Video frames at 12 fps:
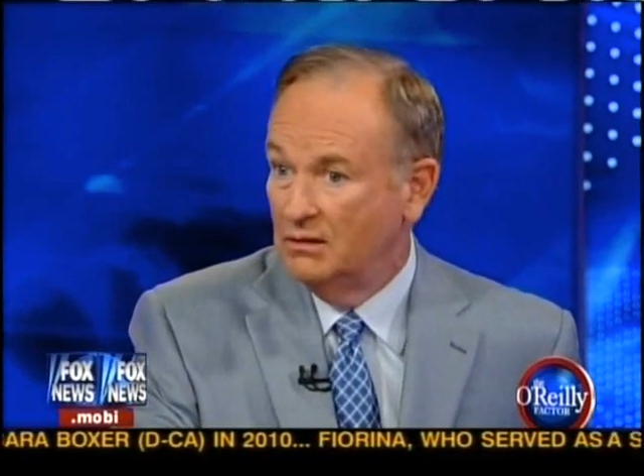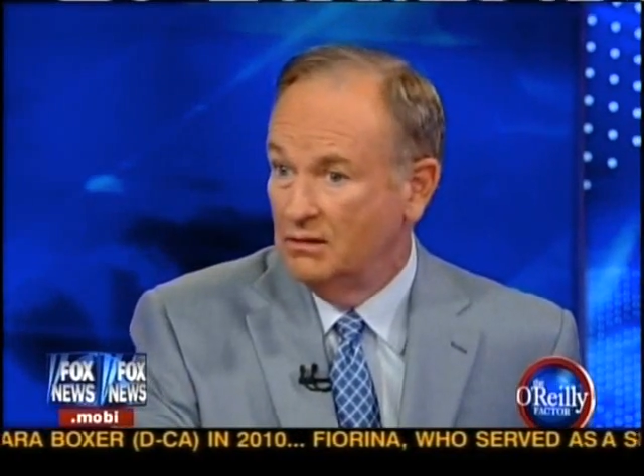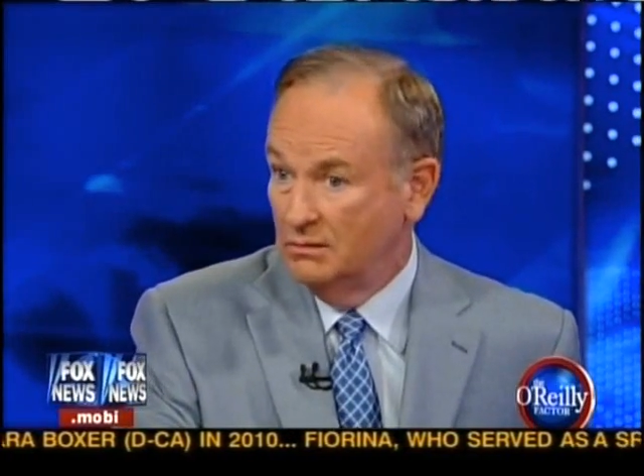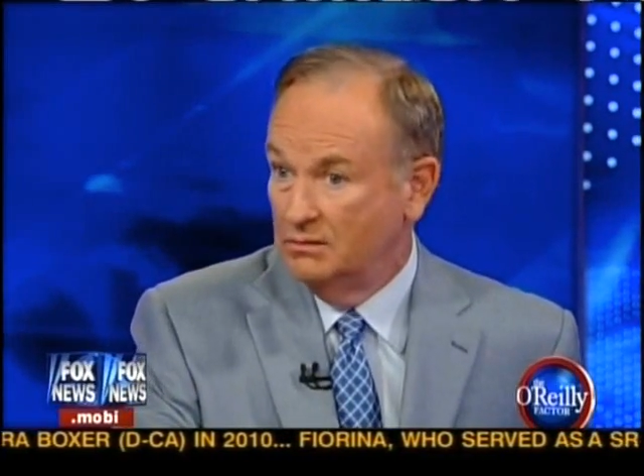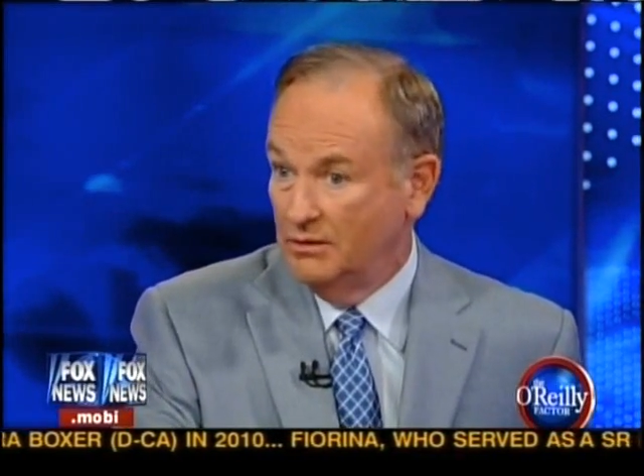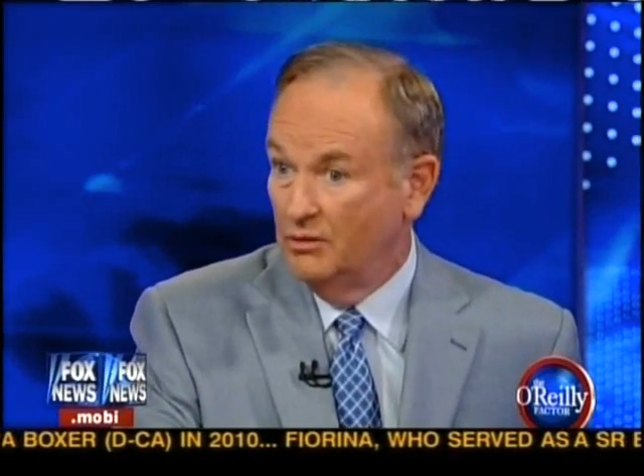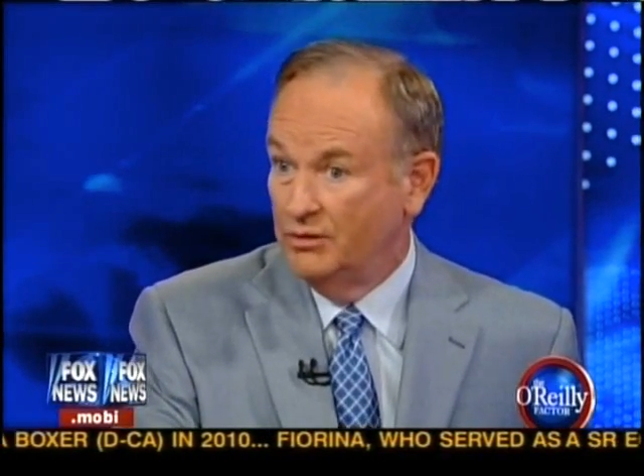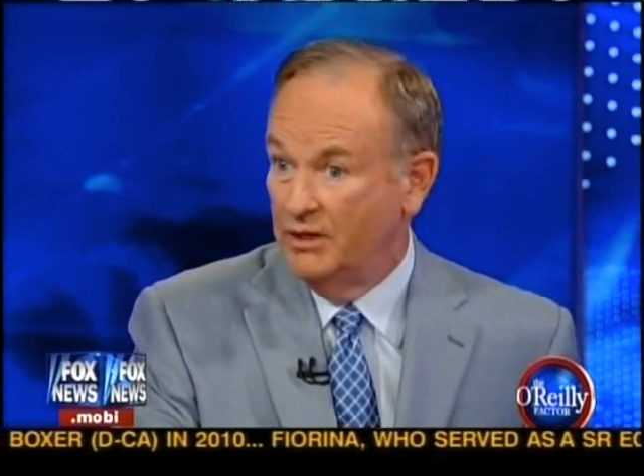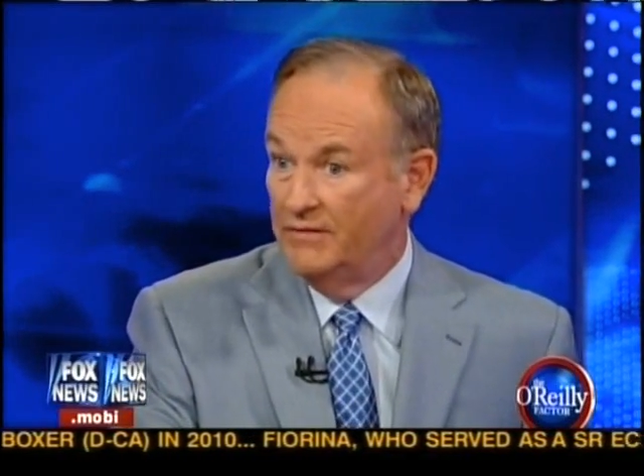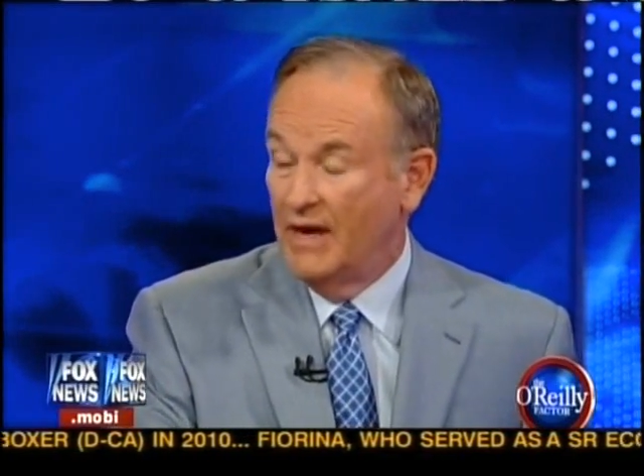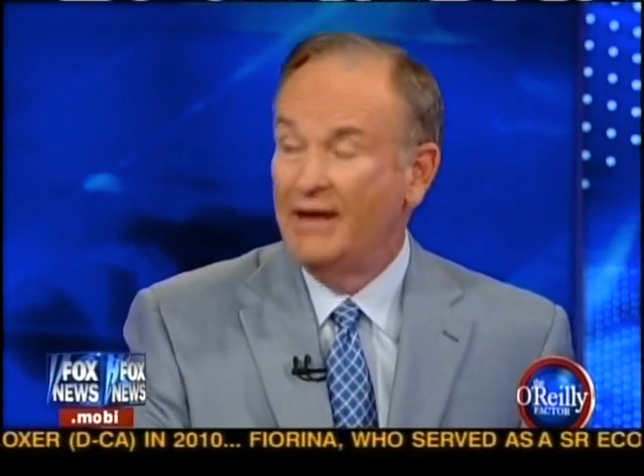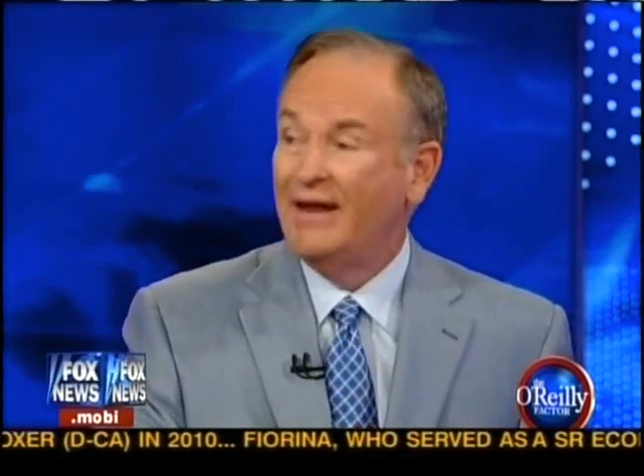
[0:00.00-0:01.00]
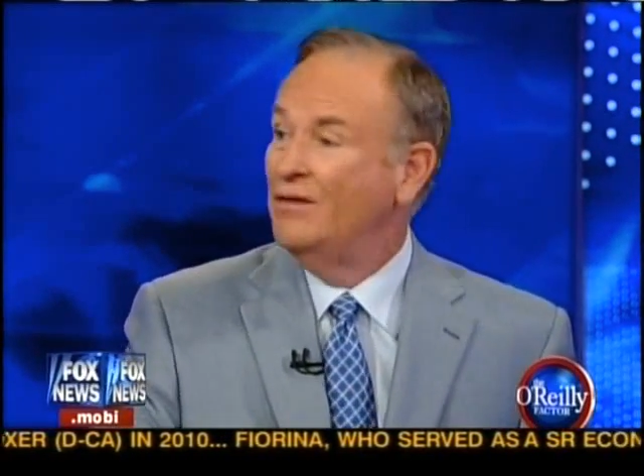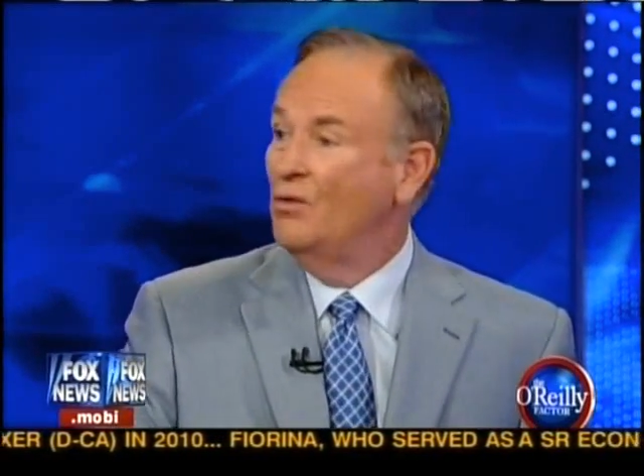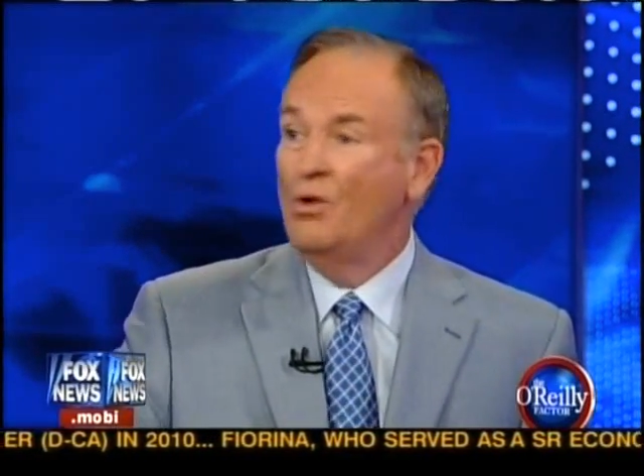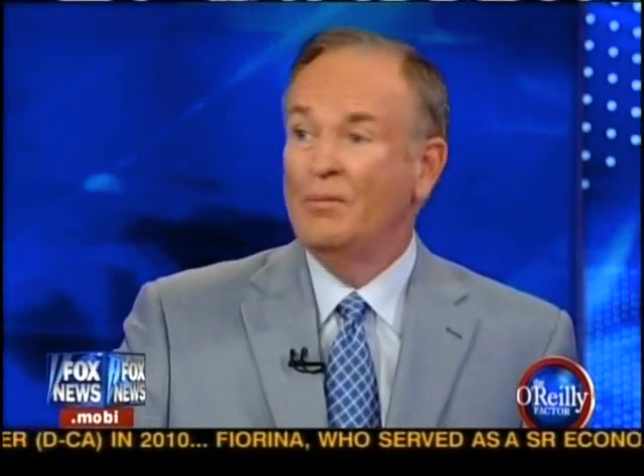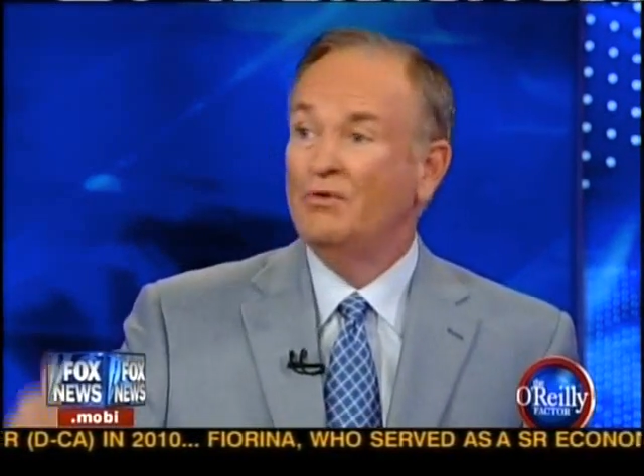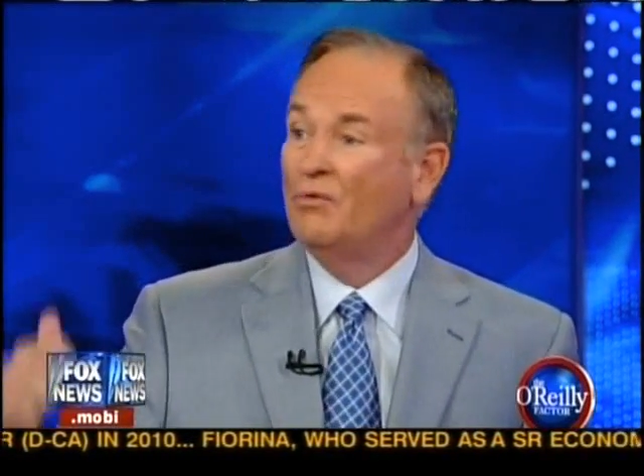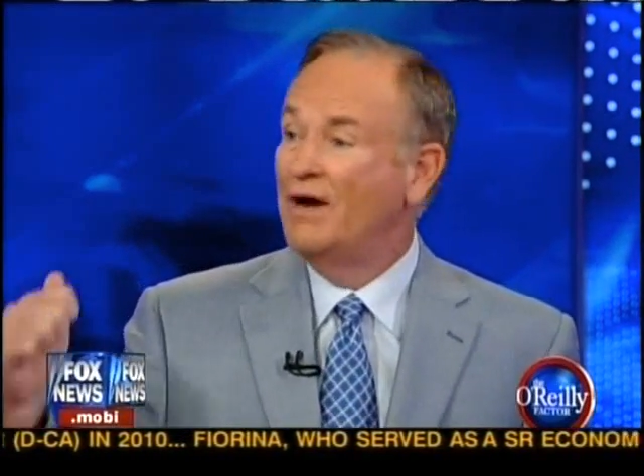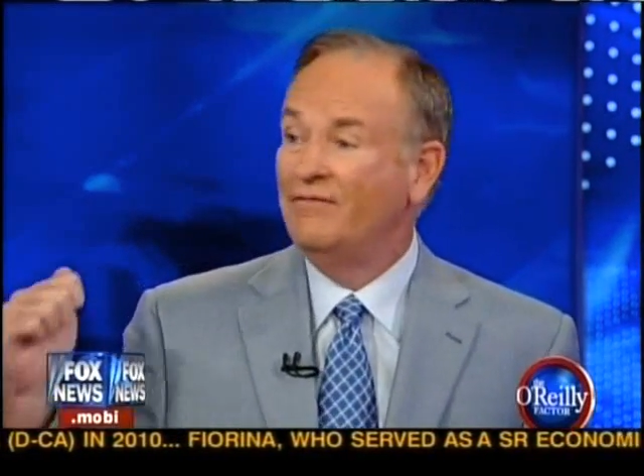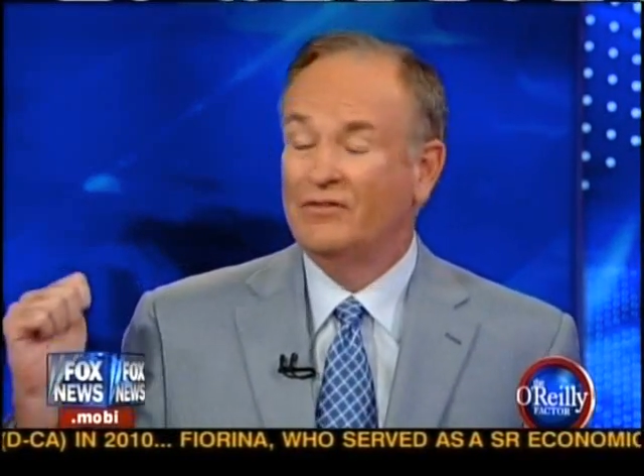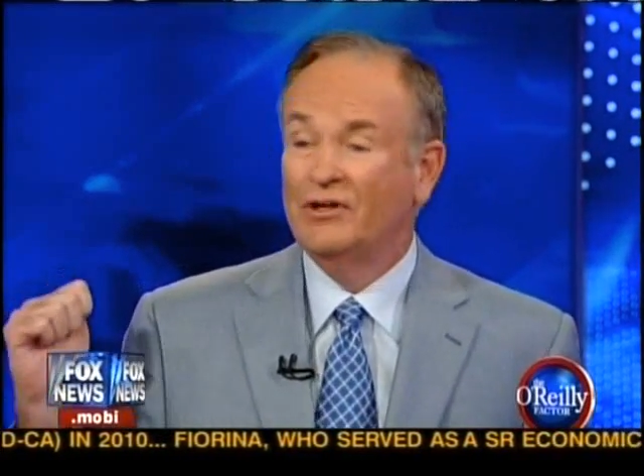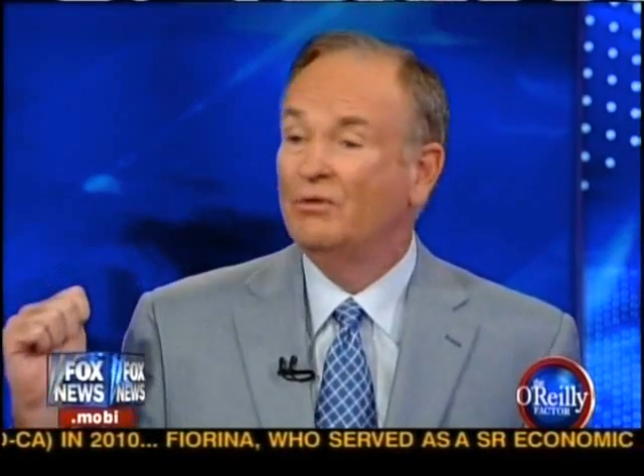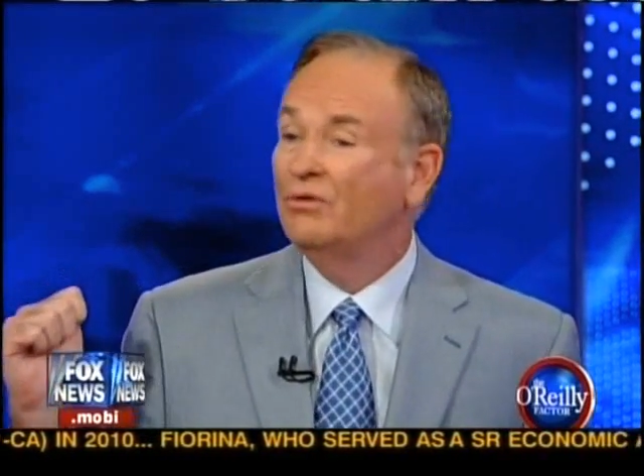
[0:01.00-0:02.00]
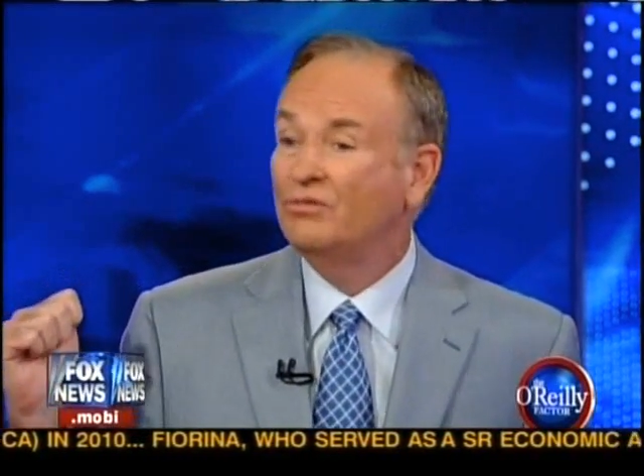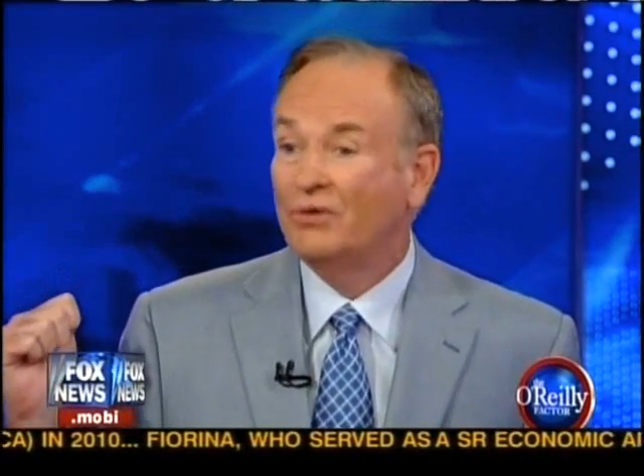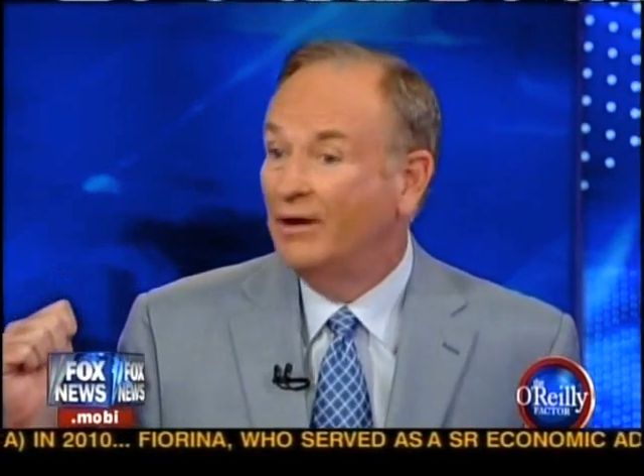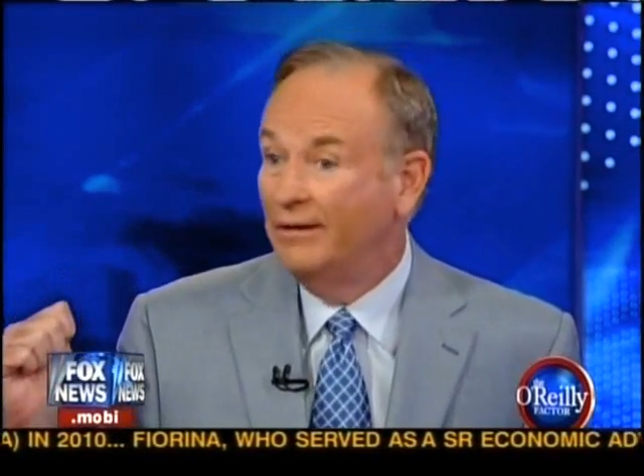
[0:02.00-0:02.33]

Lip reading: who did that, and the woman rightfully was